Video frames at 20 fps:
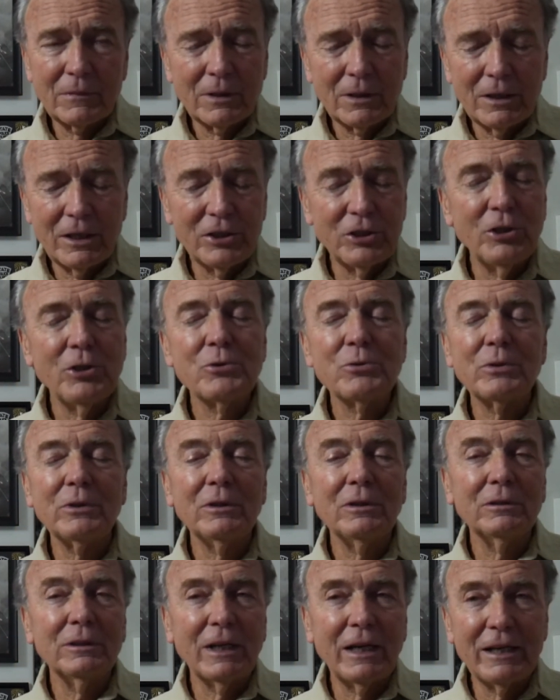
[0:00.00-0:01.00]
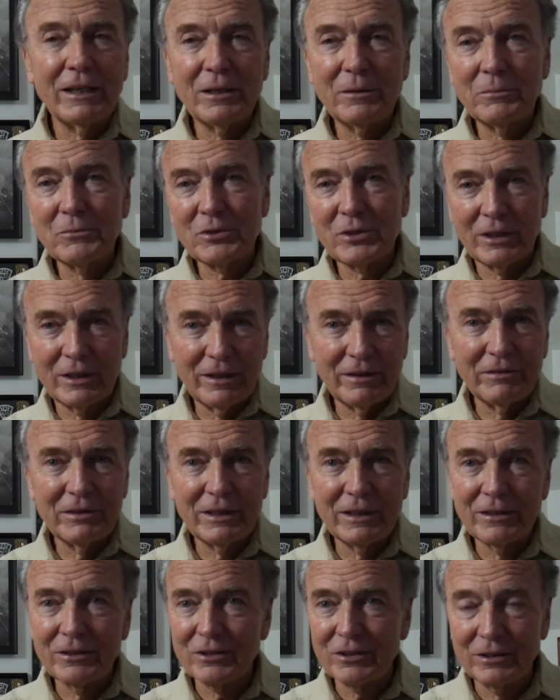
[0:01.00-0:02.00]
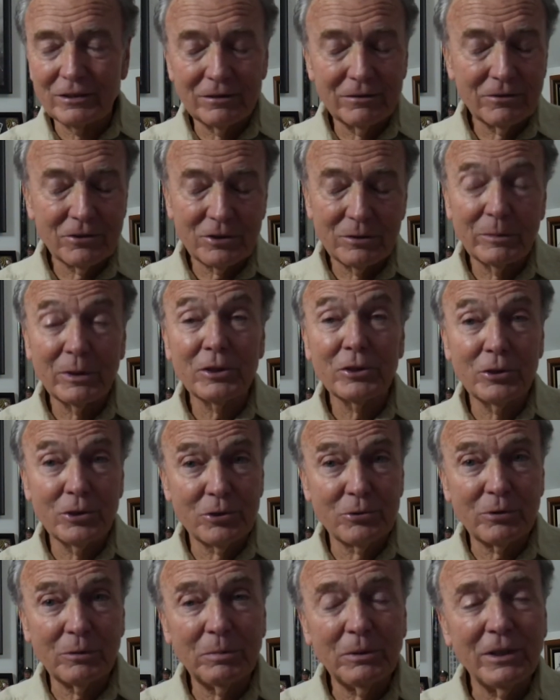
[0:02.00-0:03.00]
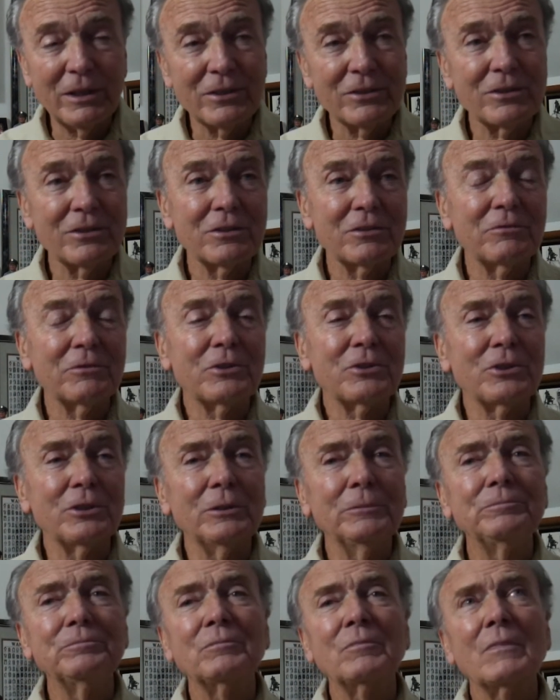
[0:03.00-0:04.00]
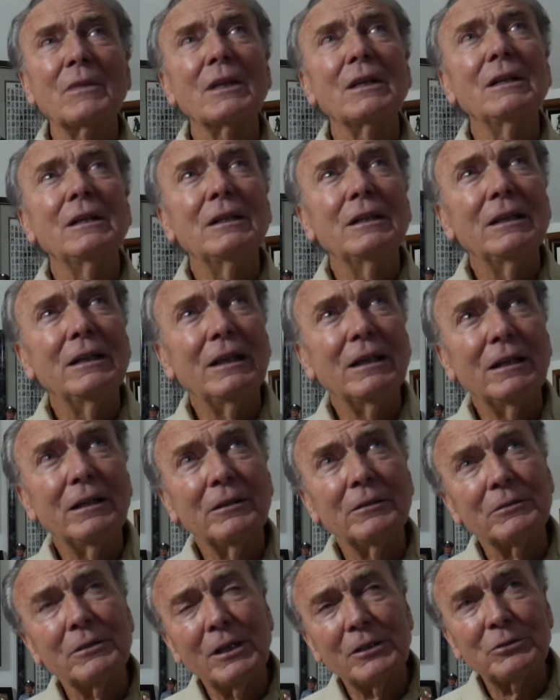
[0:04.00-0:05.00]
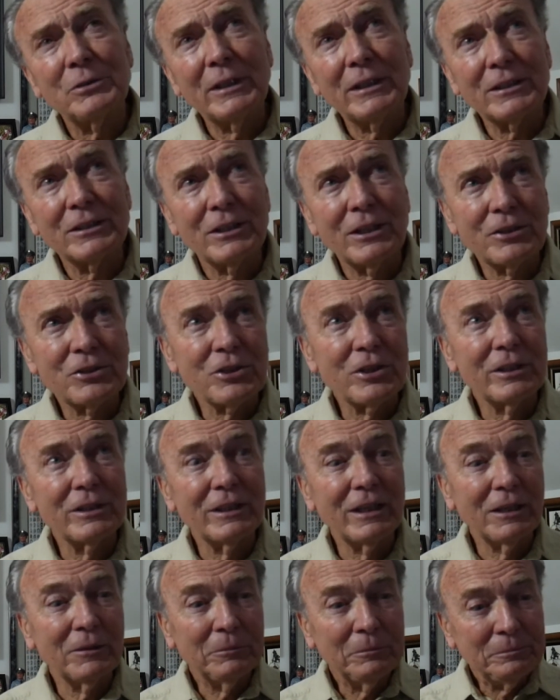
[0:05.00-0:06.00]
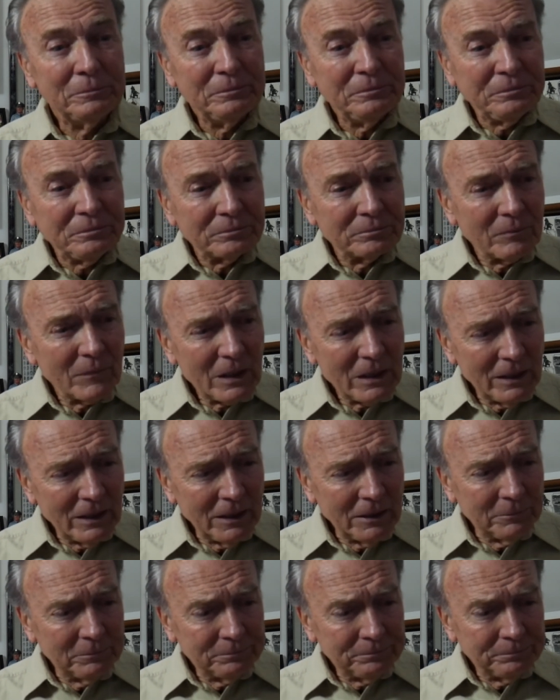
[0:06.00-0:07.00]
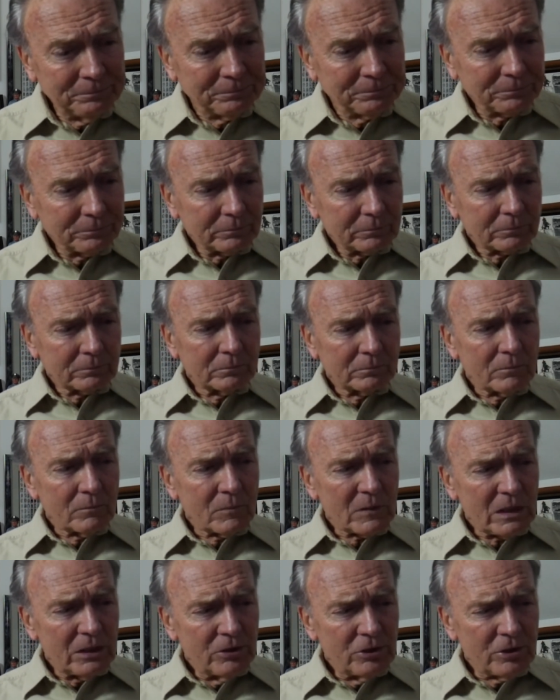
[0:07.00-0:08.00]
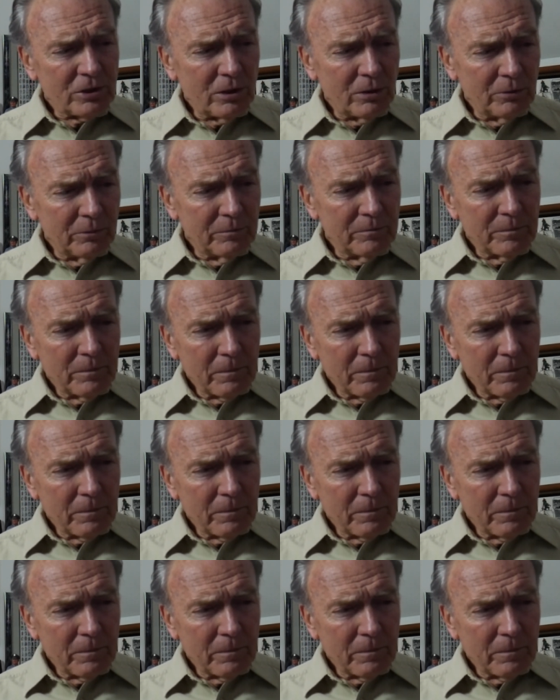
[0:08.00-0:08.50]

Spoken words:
unusual items and evidence in some unusual places for sure. I'll try to touch on that. So